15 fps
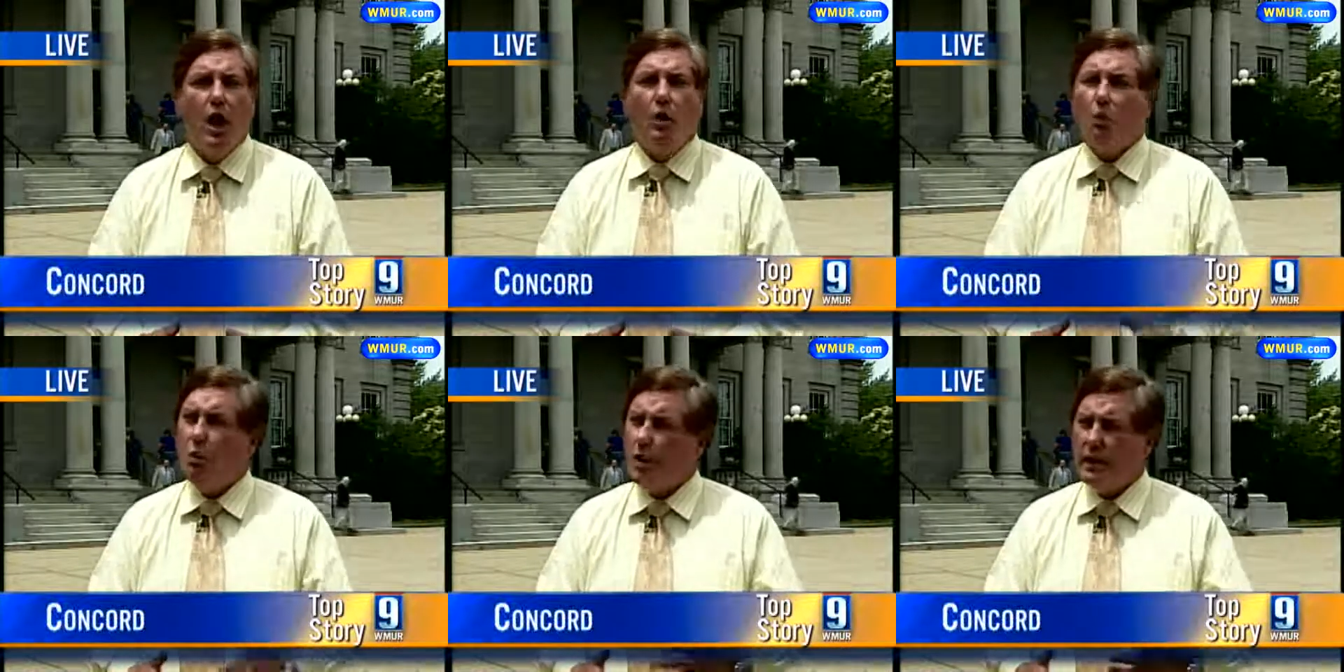
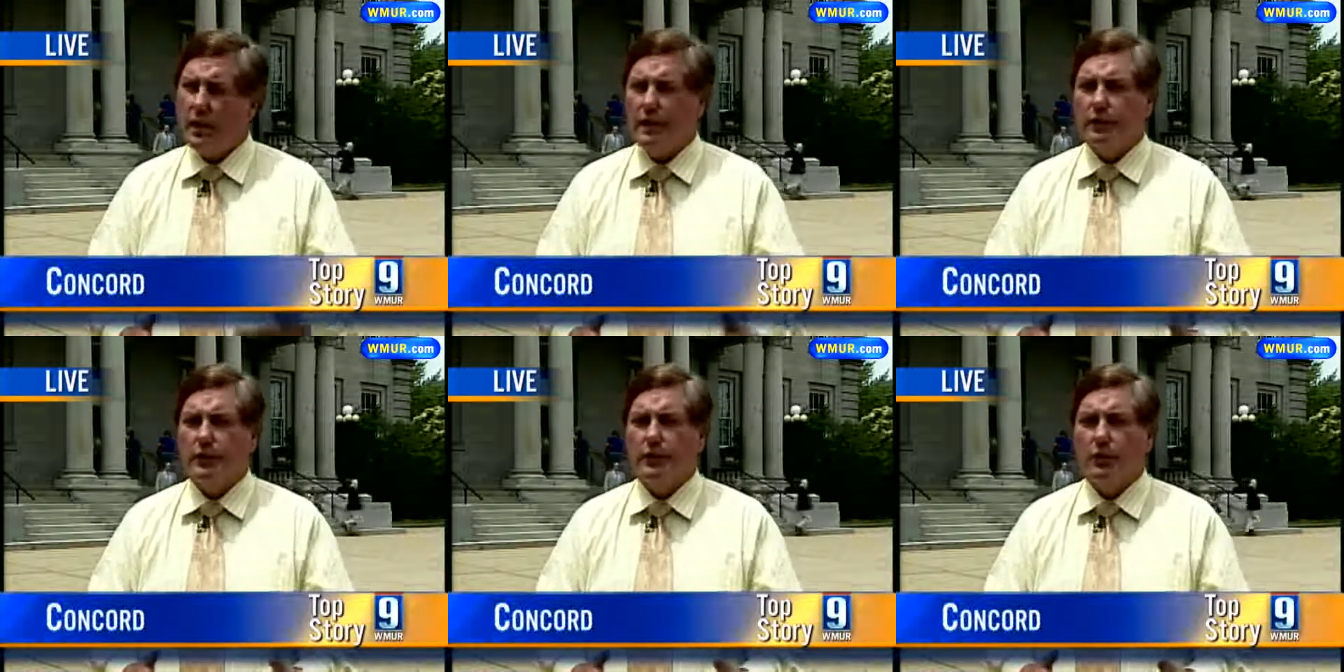One
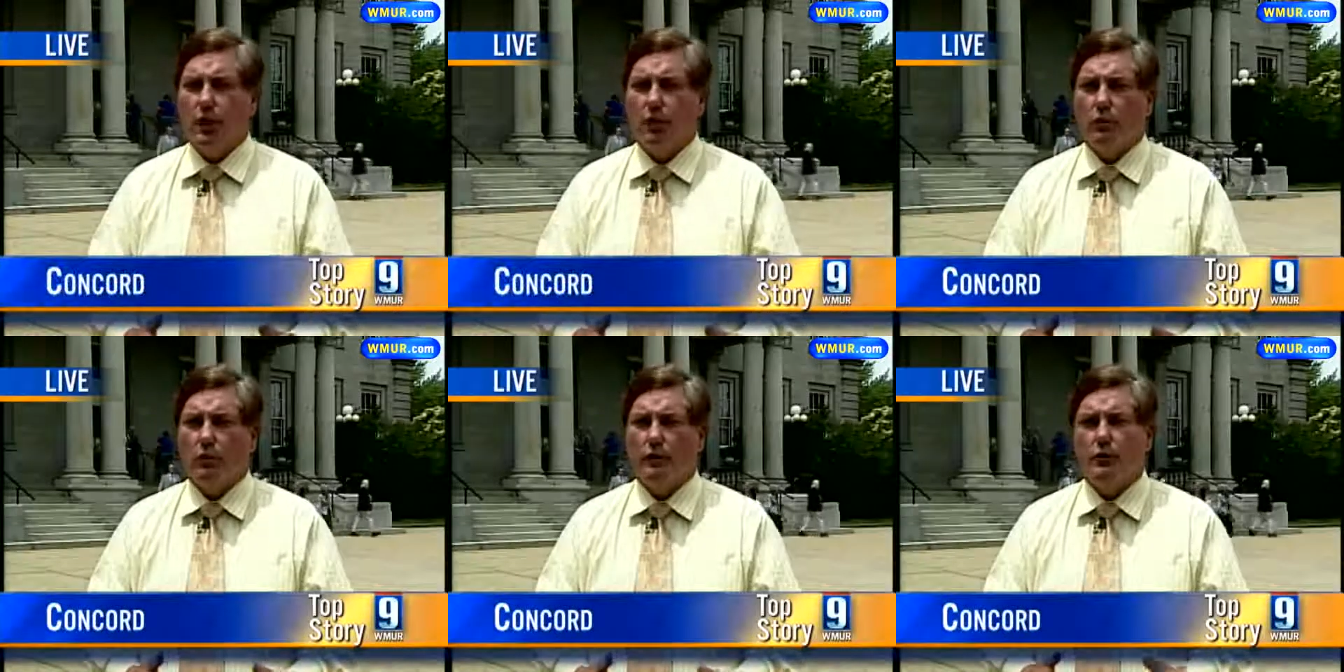other
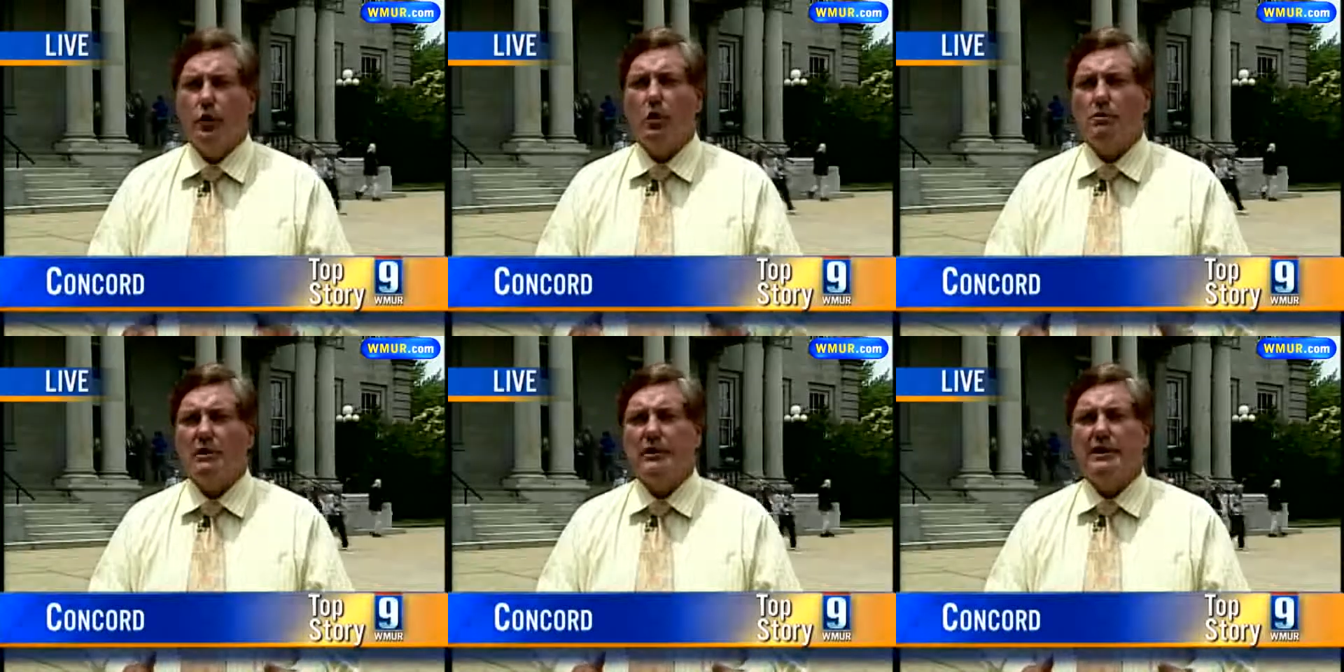note
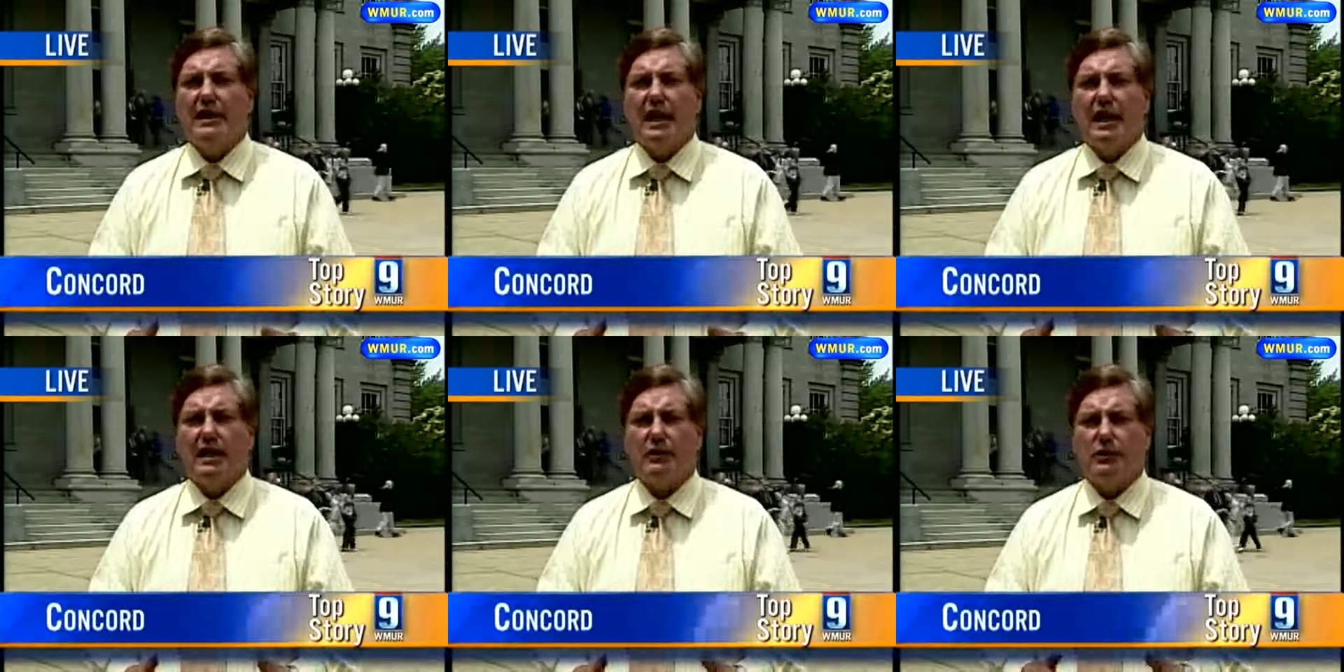normally, the
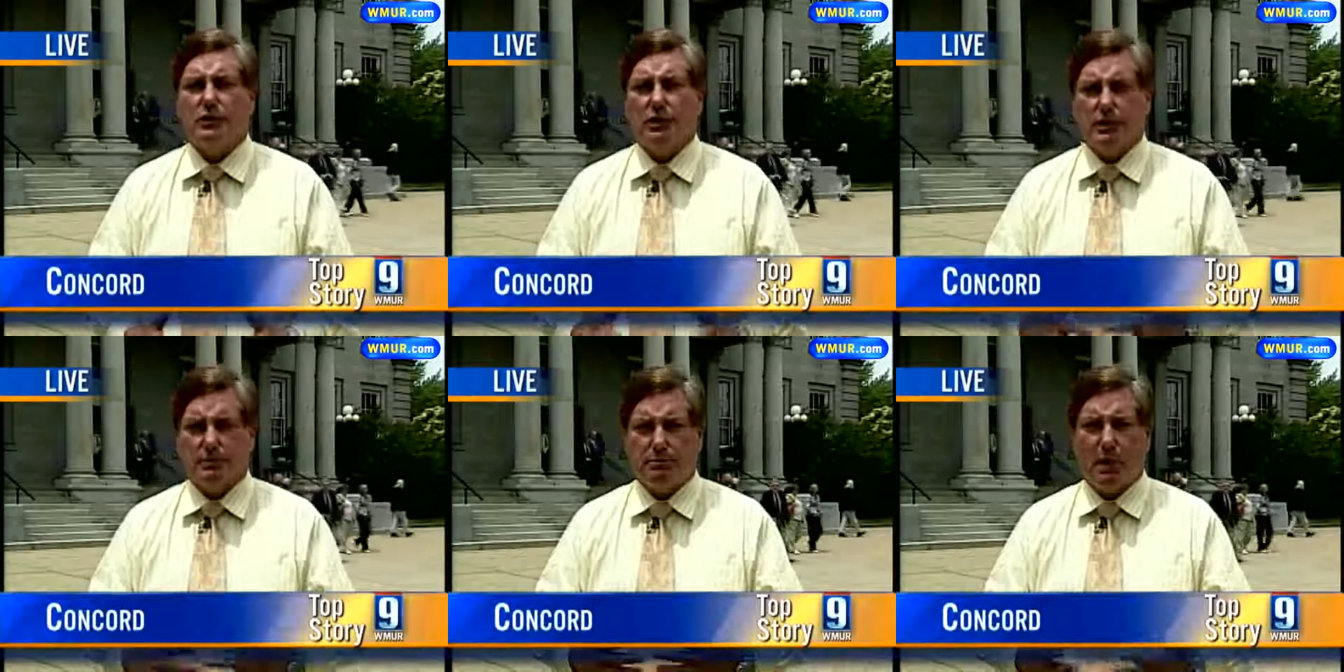House,
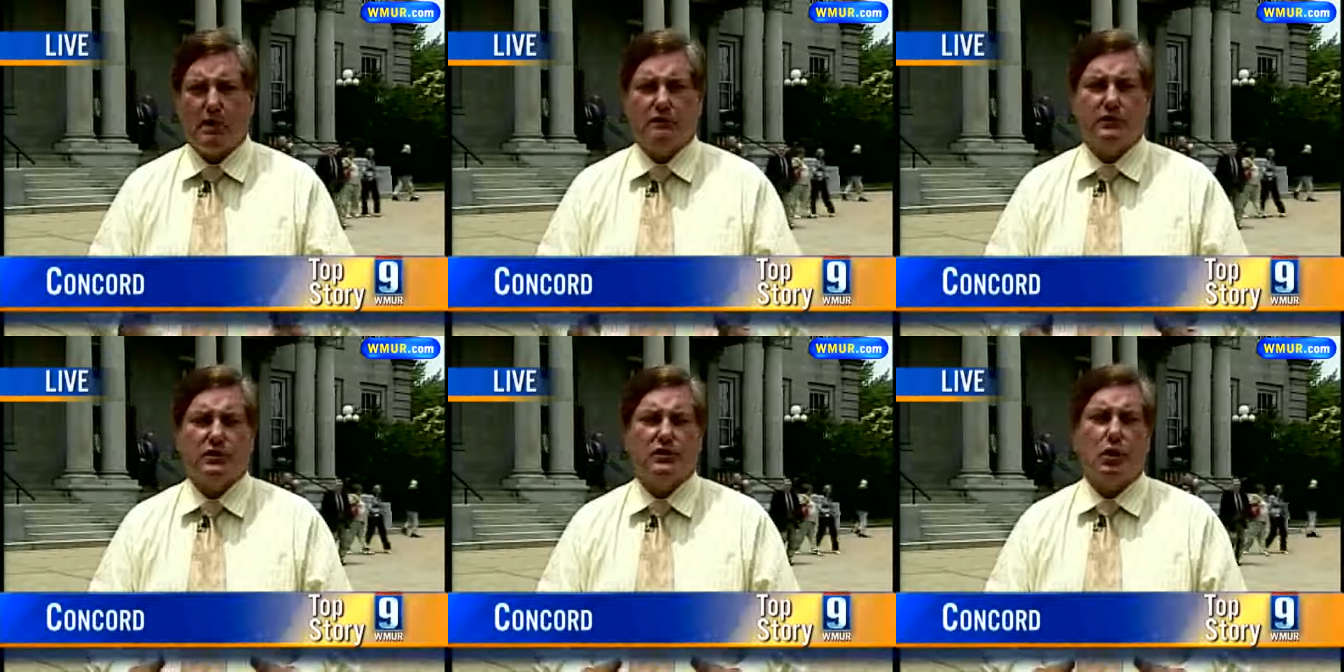as part
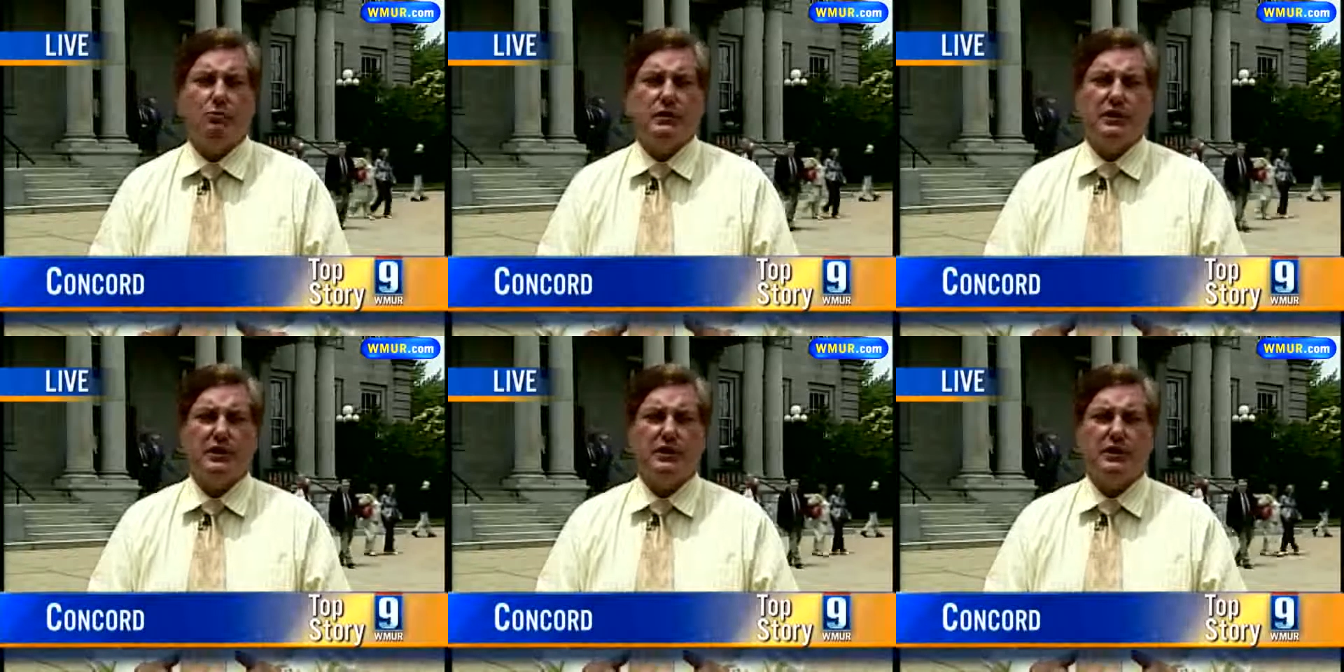of its
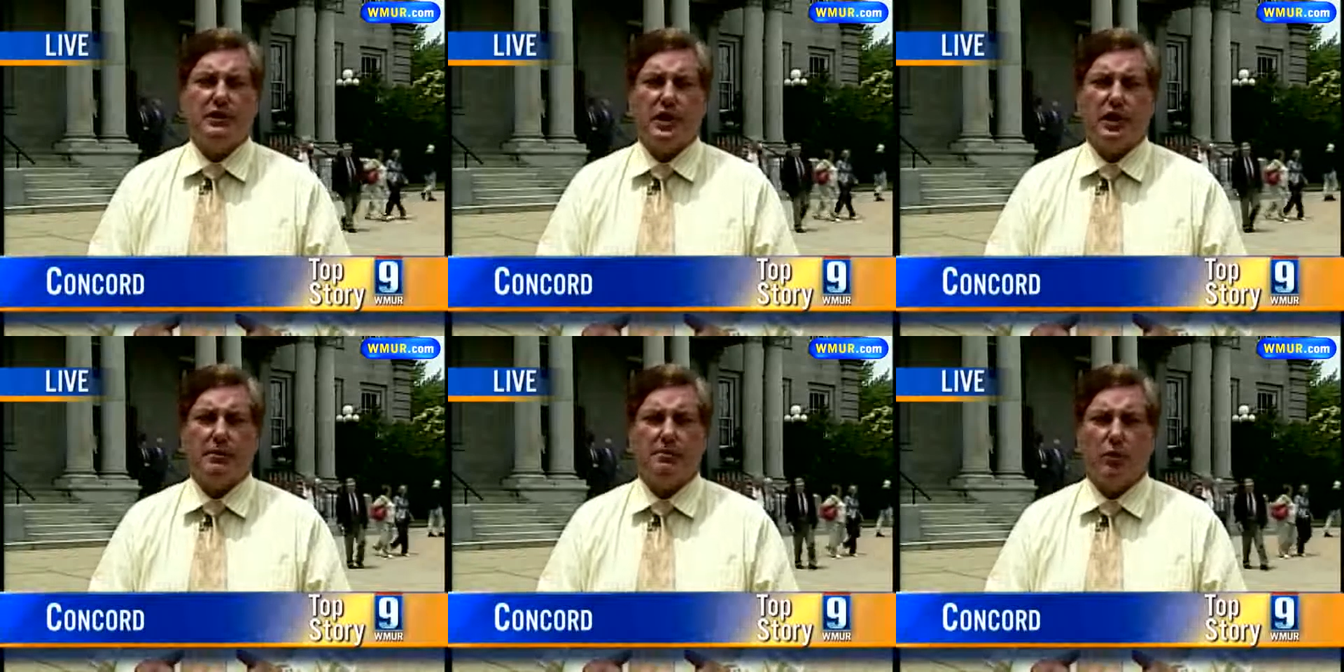opening
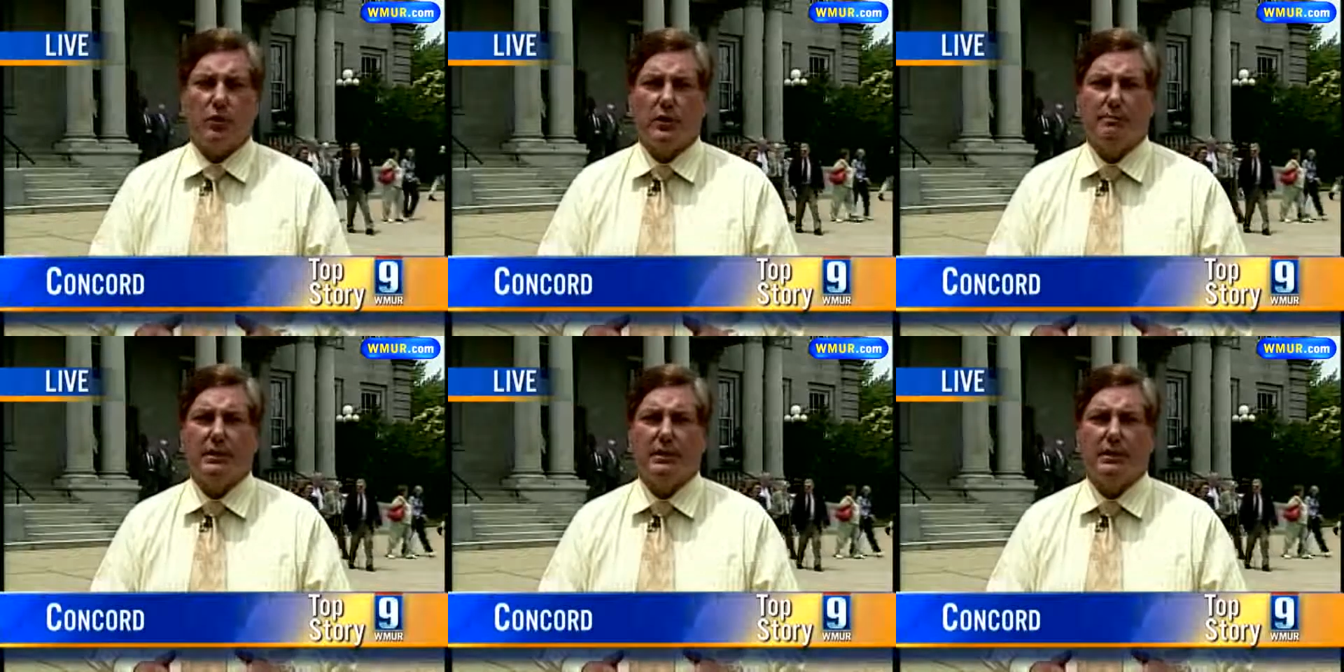ceremony,